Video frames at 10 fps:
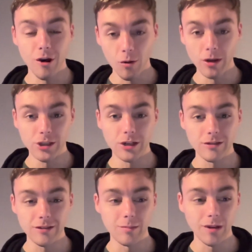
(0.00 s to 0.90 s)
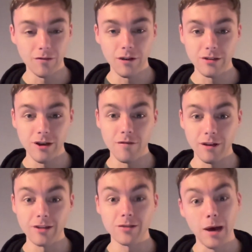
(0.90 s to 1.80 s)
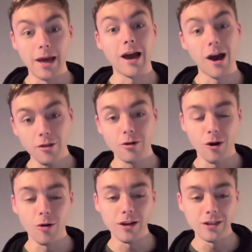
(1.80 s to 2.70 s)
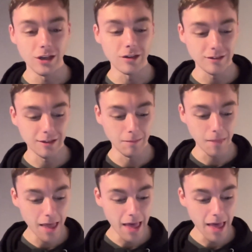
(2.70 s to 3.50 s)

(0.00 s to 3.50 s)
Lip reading: OHL team can face off against my other OHL team.